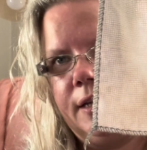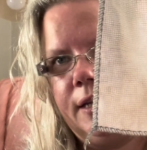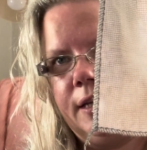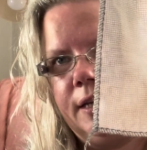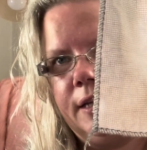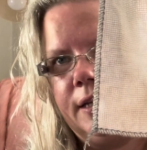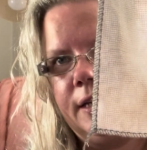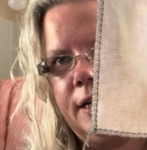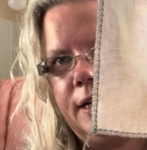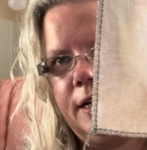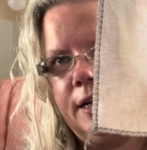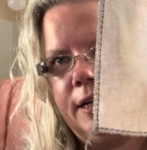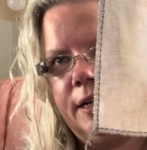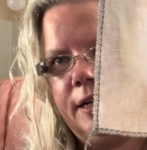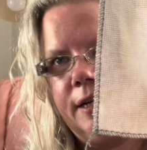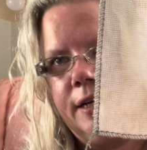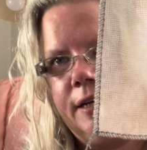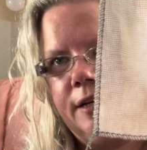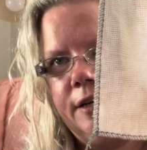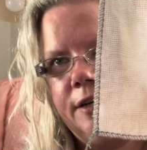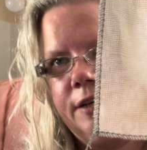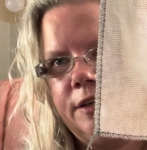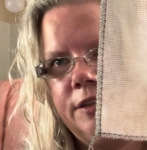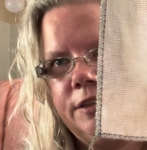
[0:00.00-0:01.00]
Kenai
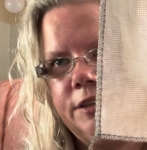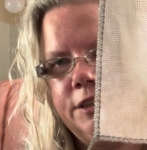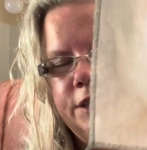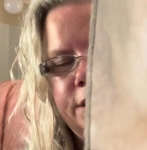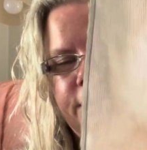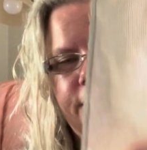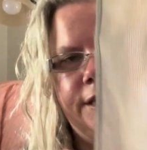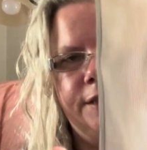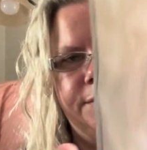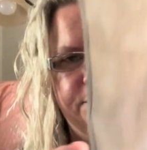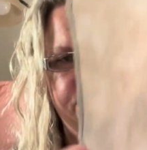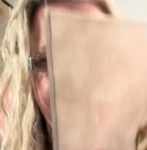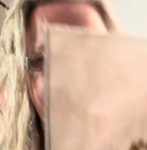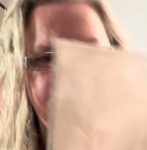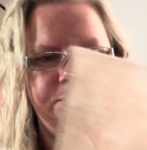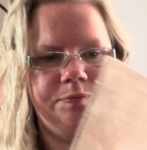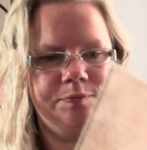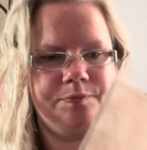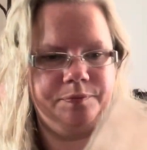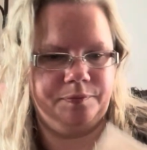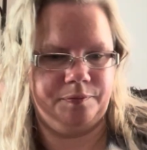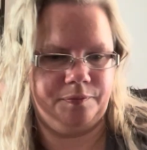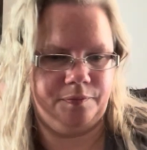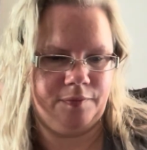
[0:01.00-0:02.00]
and Hershey.
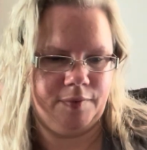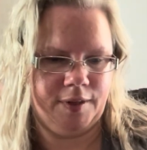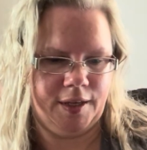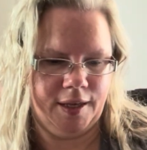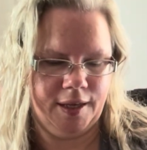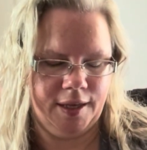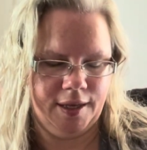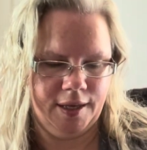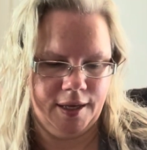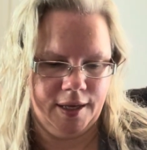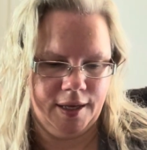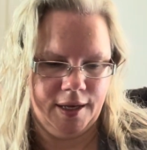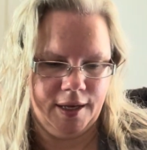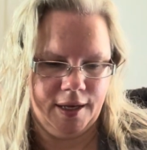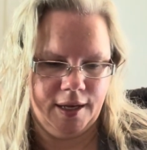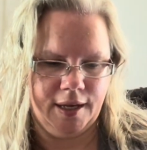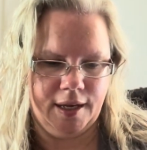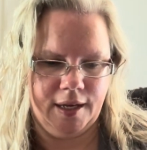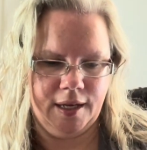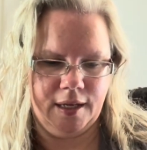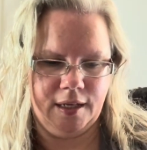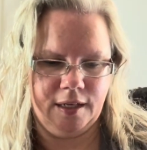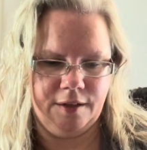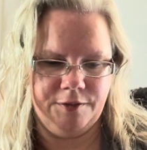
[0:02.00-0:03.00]

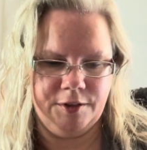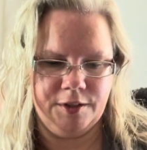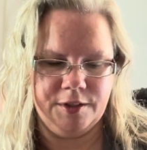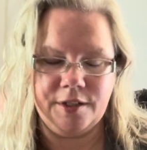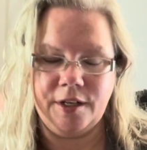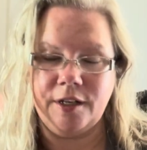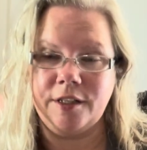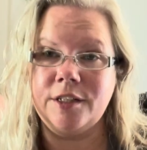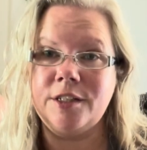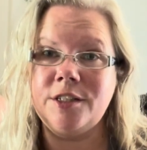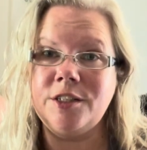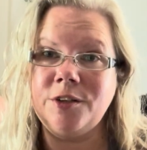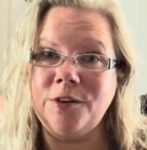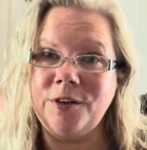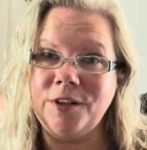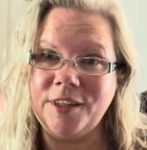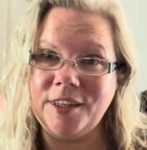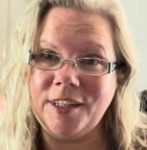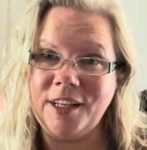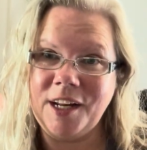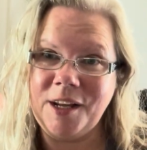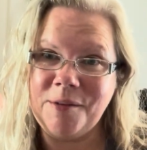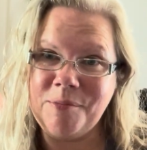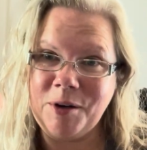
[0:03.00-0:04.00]
And if you saw the short
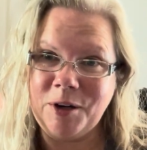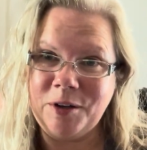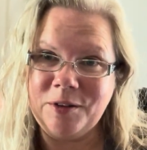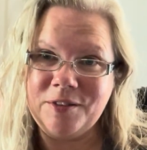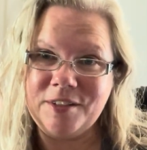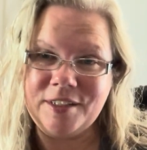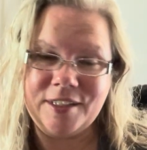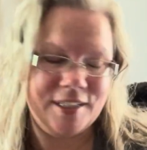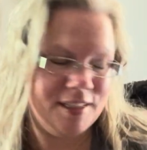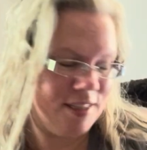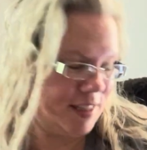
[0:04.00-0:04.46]
that I posted